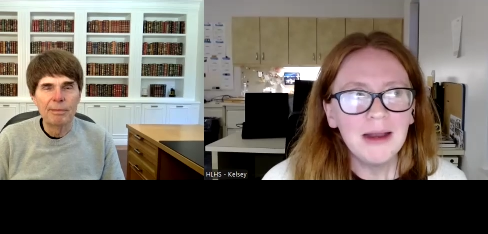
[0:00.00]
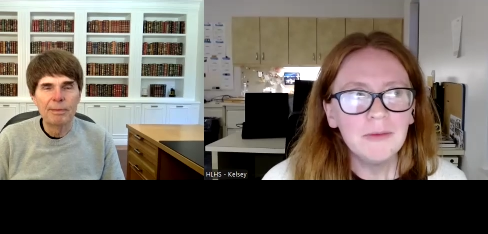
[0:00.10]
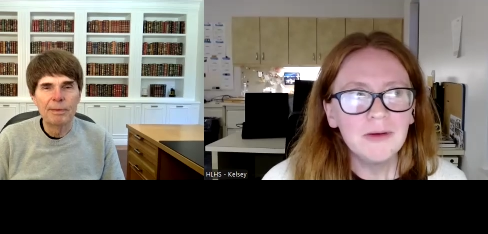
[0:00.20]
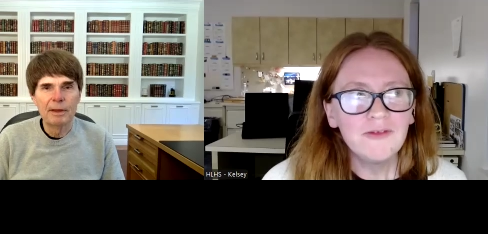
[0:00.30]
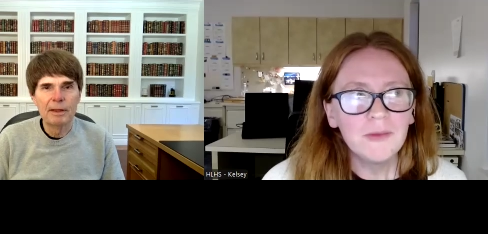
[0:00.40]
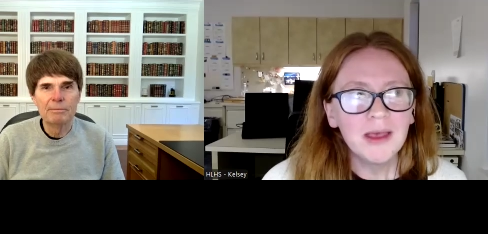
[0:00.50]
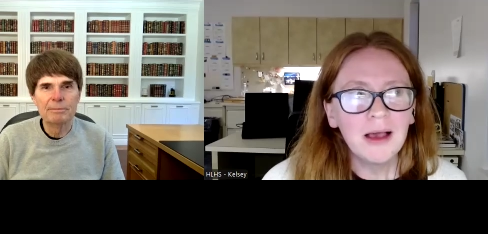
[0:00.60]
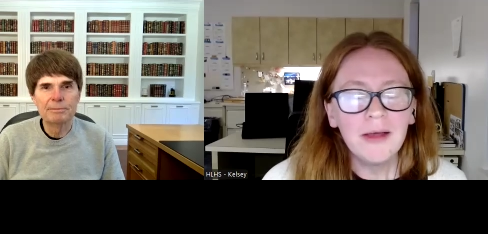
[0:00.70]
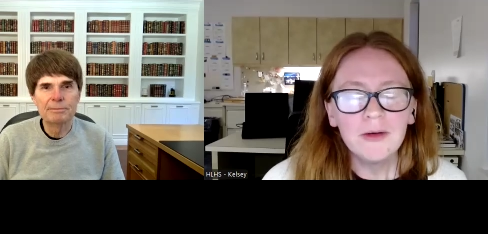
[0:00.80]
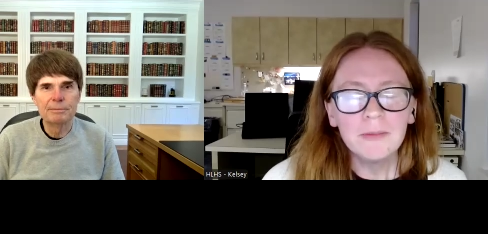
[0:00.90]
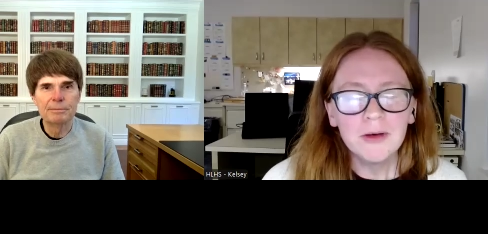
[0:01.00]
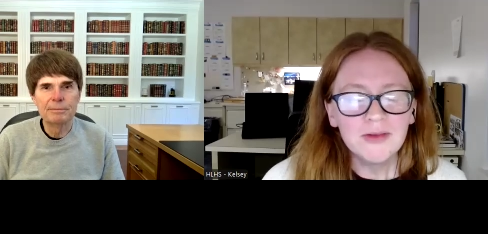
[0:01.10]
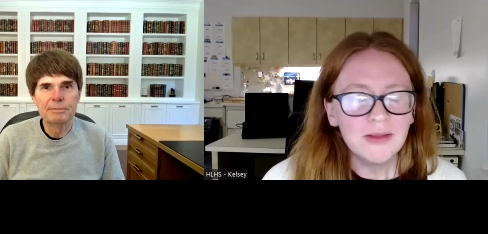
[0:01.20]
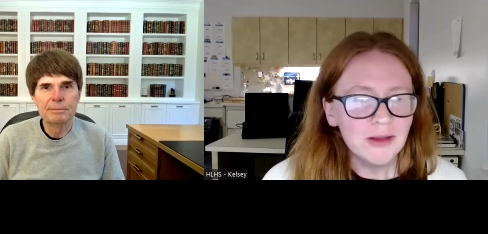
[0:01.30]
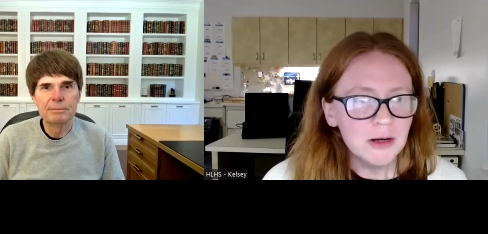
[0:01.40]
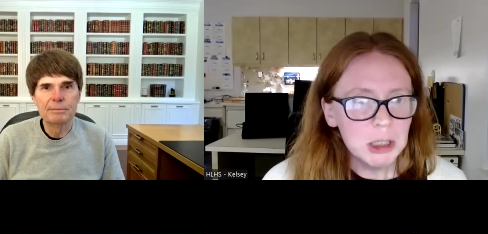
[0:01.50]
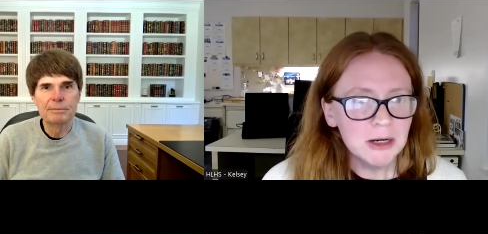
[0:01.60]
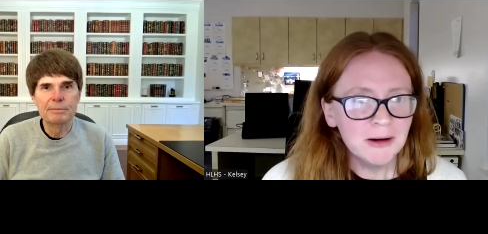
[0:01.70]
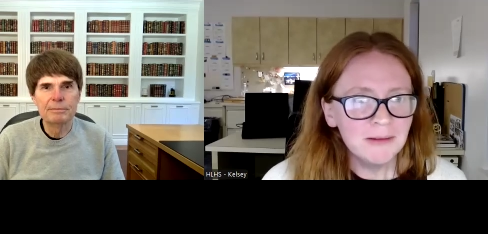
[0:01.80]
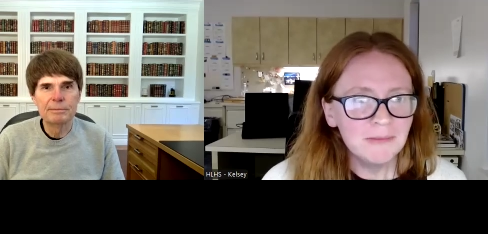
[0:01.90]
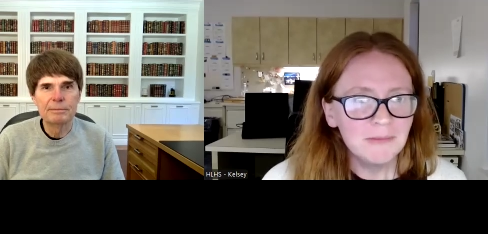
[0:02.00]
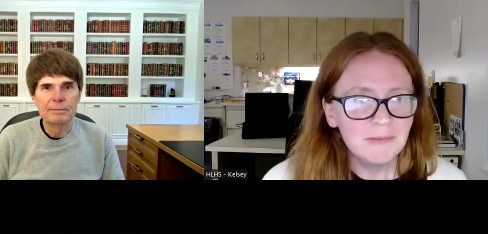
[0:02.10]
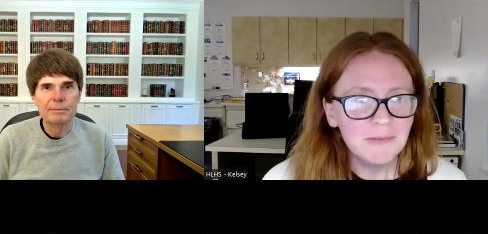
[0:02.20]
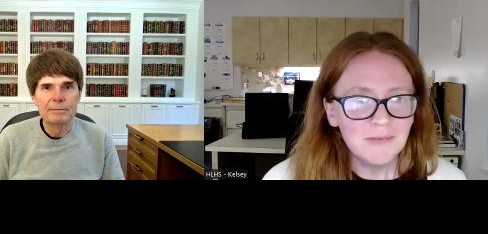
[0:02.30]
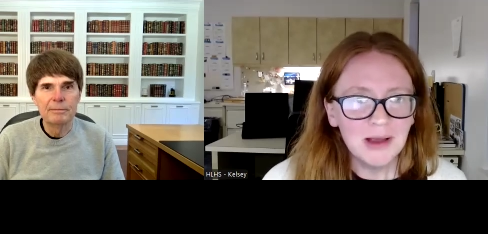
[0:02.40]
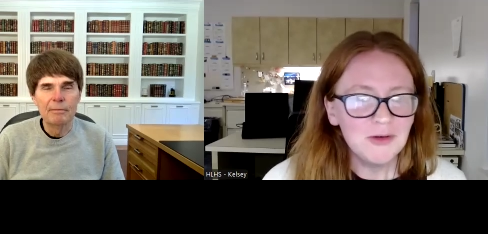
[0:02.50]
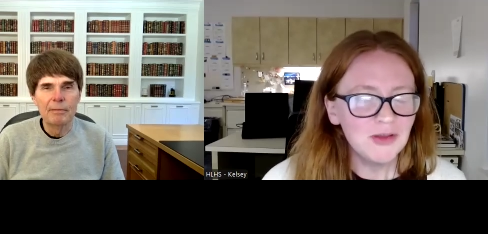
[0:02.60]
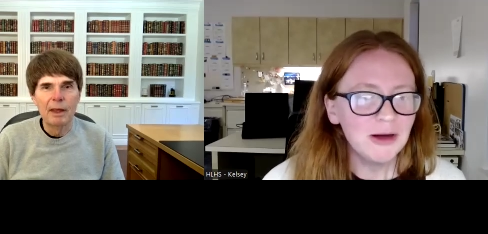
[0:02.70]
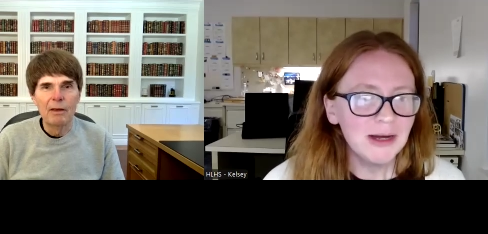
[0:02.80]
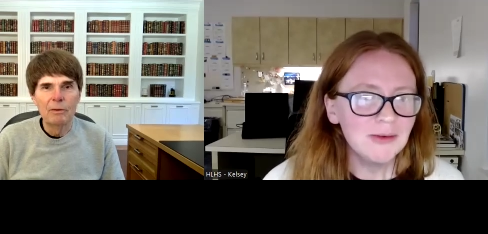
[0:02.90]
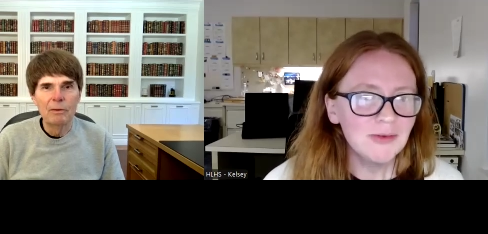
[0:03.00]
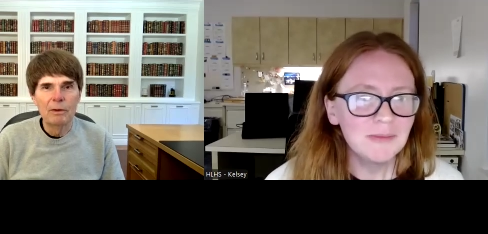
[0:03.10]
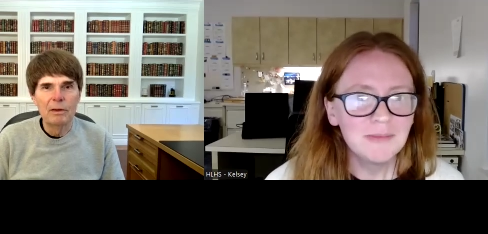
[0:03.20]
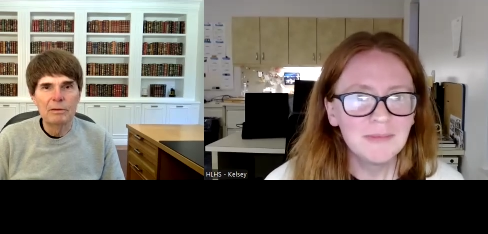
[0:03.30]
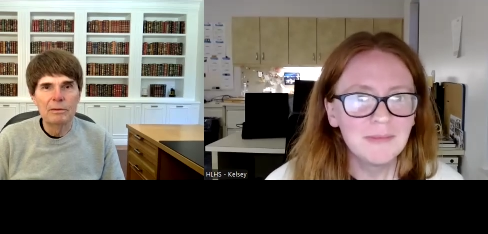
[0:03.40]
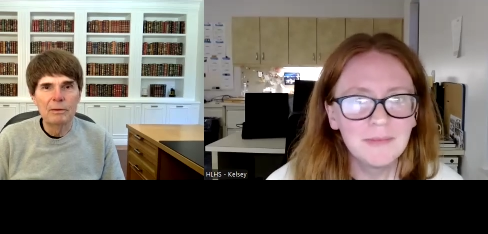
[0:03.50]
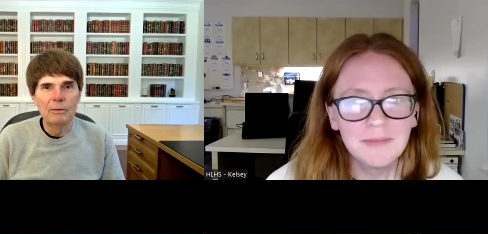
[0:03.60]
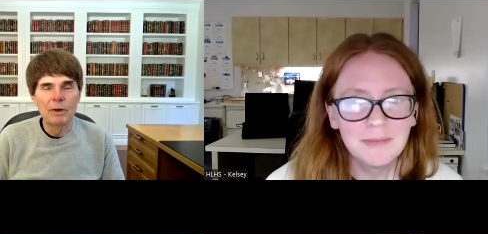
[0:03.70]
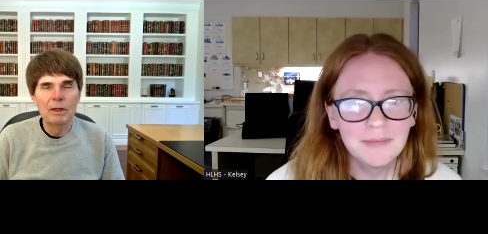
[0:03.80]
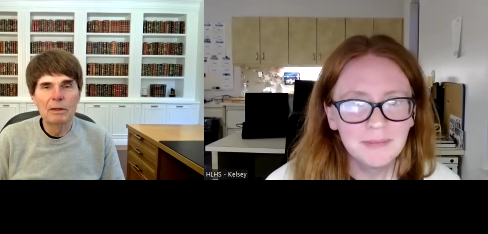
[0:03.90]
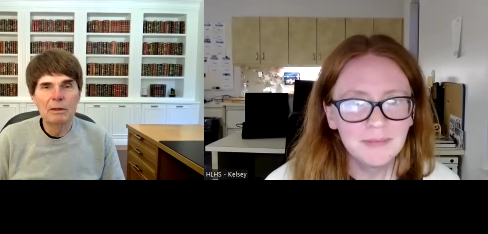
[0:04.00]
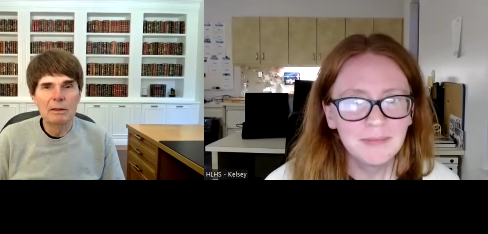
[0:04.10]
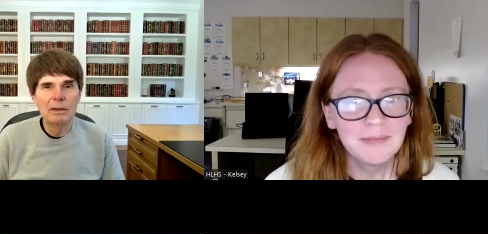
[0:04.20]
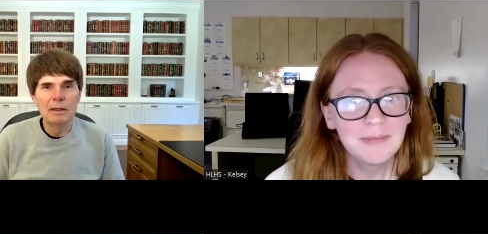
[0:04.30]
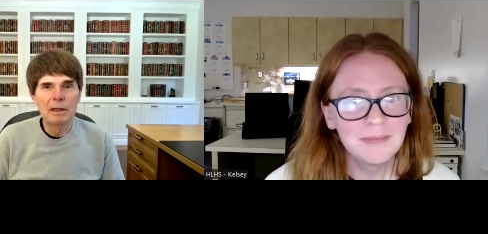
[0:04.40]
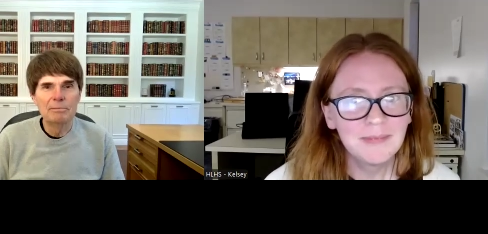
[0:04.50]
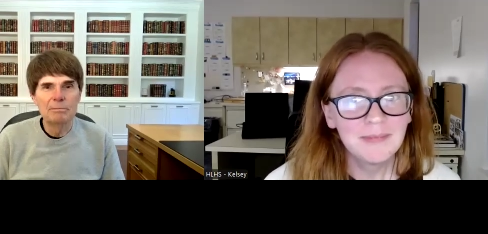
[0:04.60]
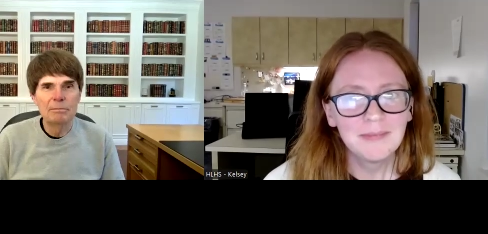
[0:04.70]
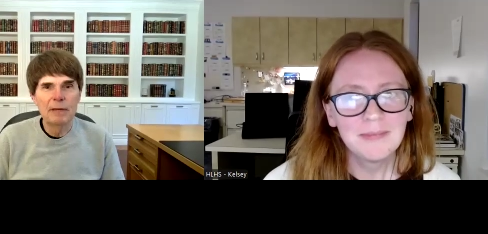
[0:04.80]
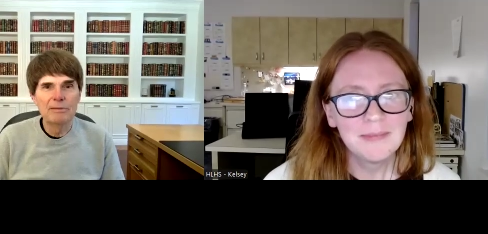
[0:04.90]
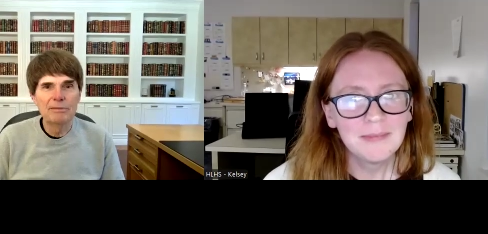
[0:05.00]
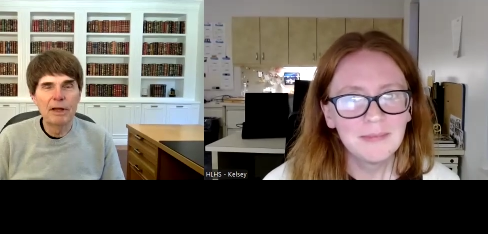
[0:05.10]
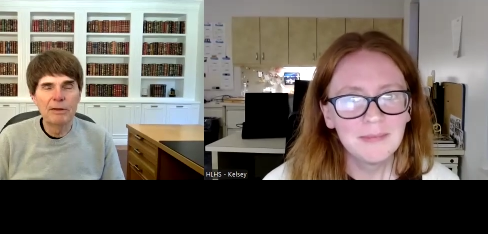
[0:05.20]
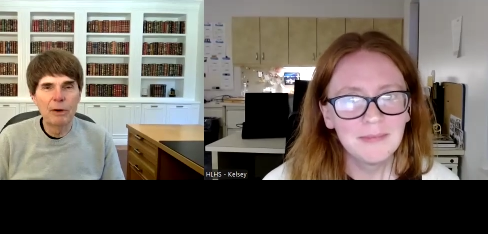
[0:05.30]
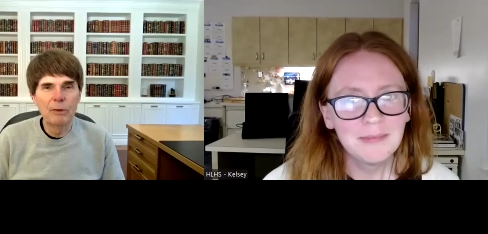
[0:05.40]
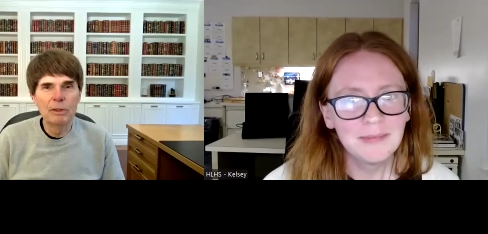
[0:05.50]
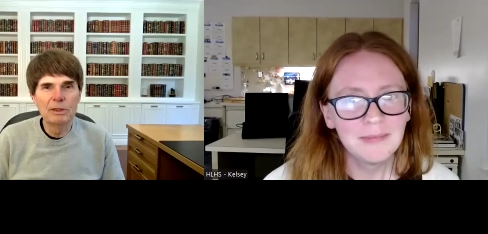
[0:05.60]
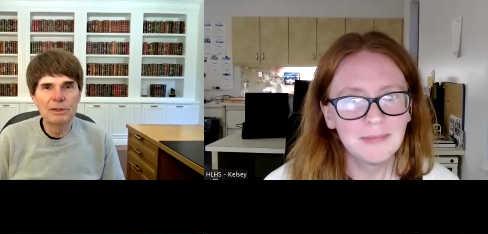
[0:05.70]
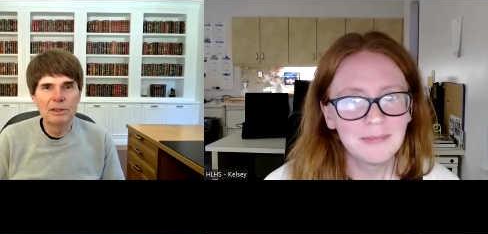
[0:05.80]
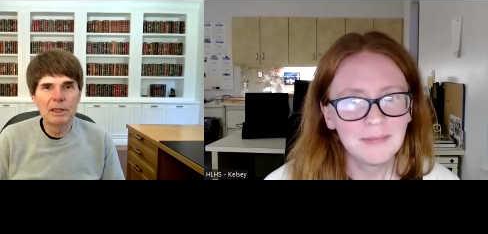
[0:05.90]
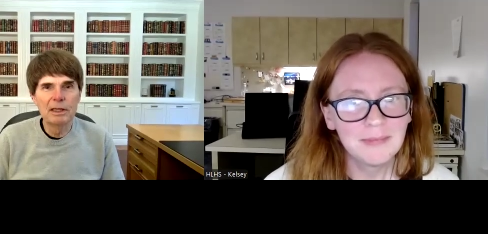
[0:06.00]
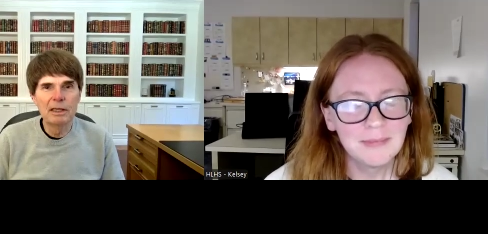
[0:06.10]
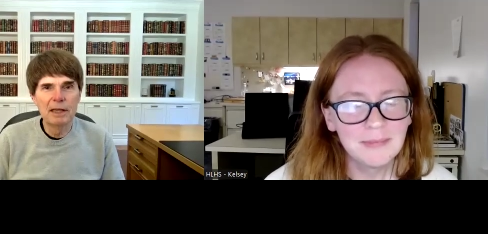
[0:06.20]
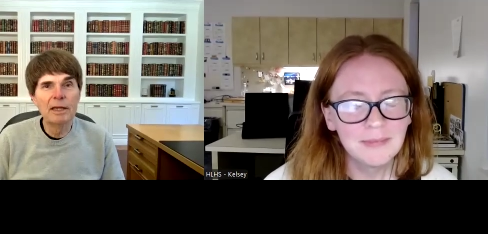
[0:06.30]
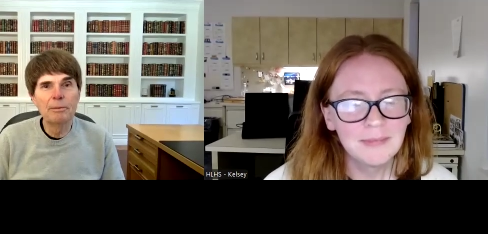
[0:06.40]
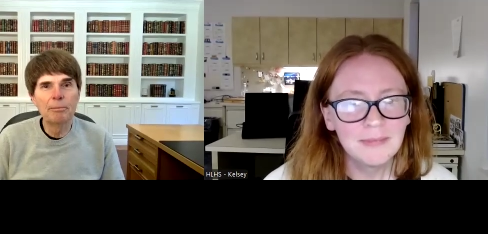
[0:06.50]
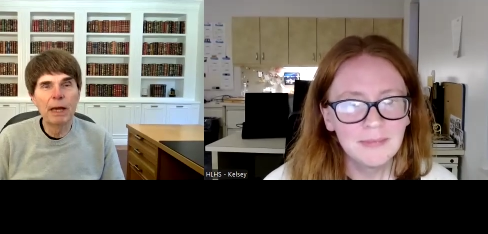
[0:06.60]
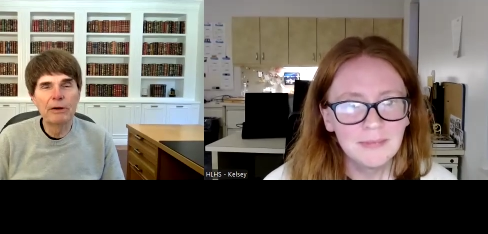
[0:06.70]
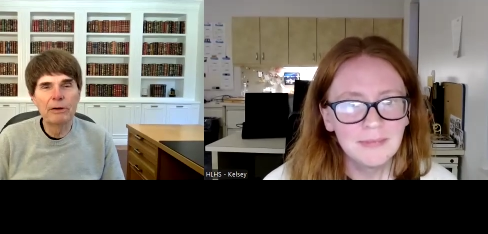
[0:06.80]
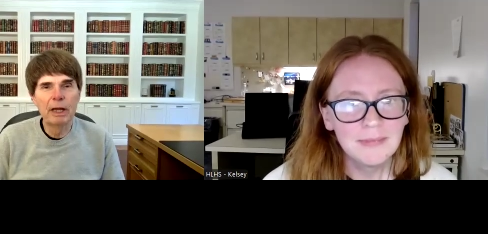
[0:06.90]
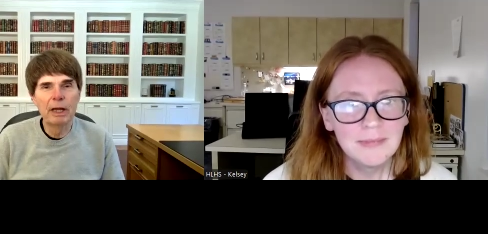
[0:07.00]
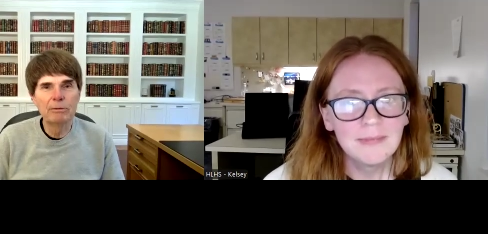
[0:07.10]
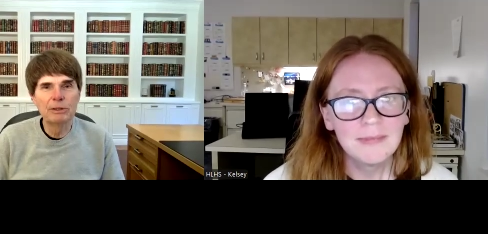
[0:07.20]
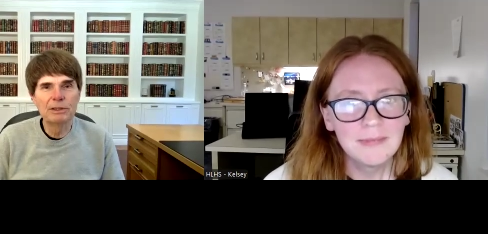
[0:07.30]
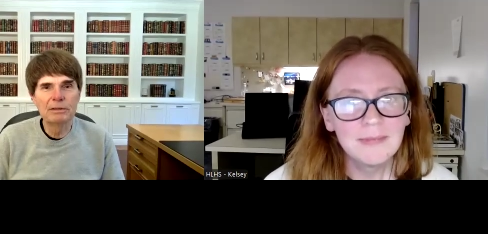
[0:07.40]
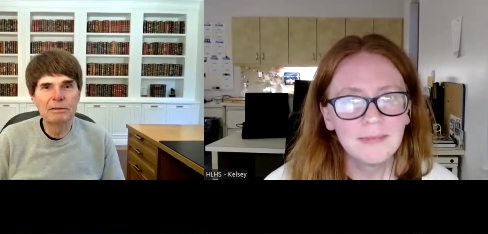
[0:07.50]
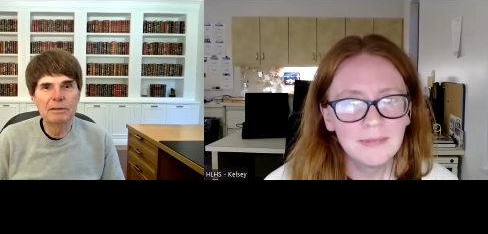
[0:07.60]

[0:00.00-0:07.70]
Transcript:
Speaker 1: anyone from like other books and literature? I'm just curious.
Speaker 2: Well, uh, my father was a nightmare. He was